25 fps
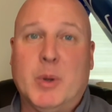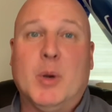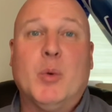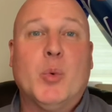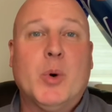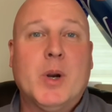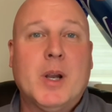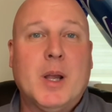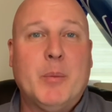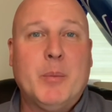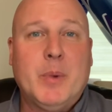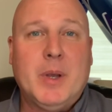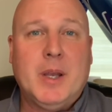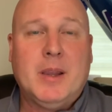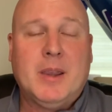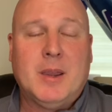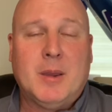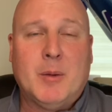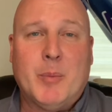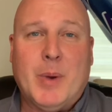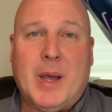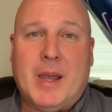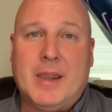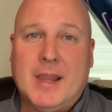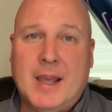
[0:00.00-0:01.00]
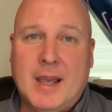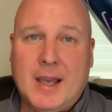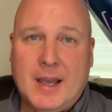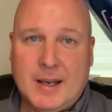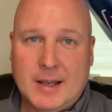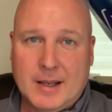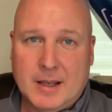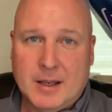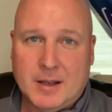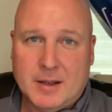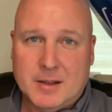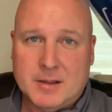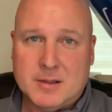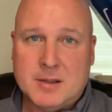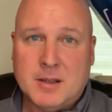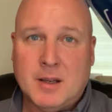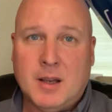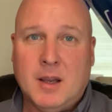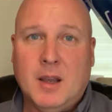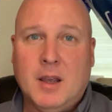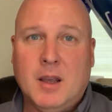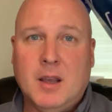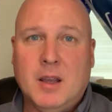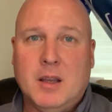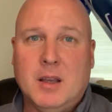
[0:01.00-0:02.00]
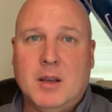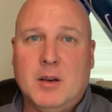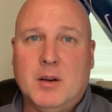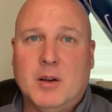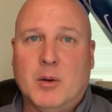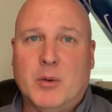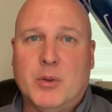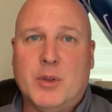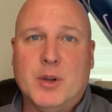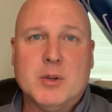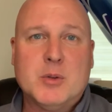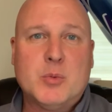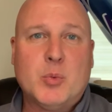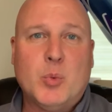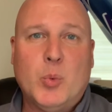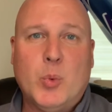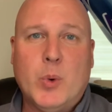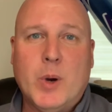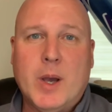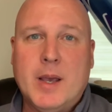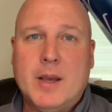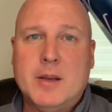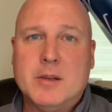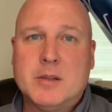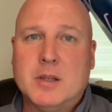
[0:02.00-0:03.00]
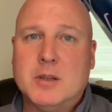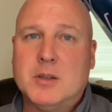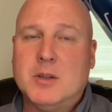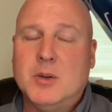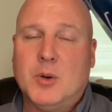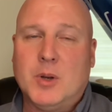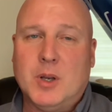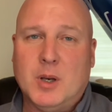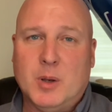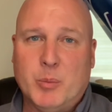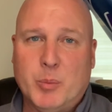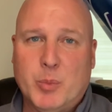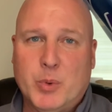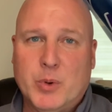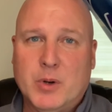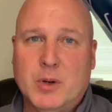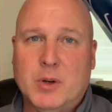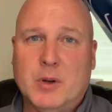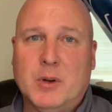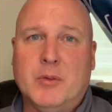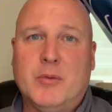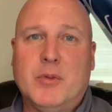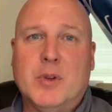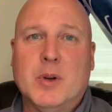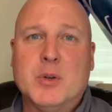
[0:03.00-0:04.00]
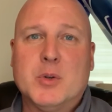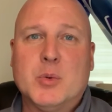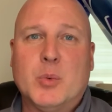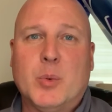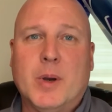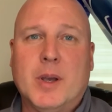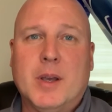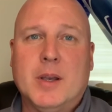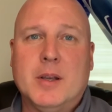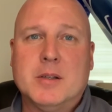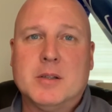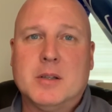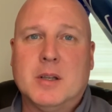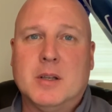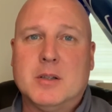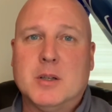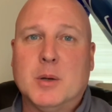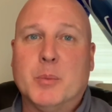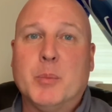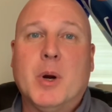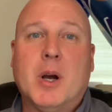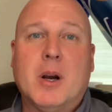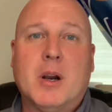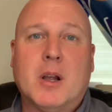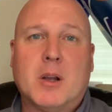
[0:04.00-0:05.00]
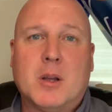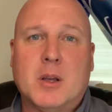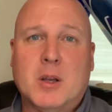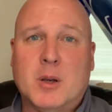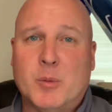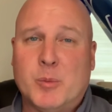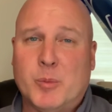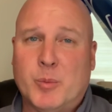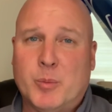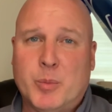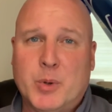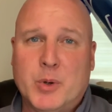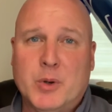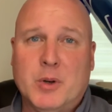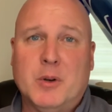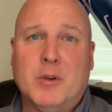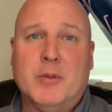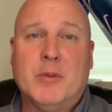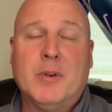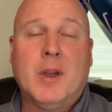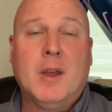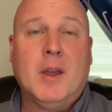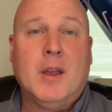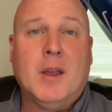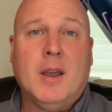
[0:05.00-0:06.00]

And what I mean by that is, there's ways that you can improve. There's ways that your product can improve.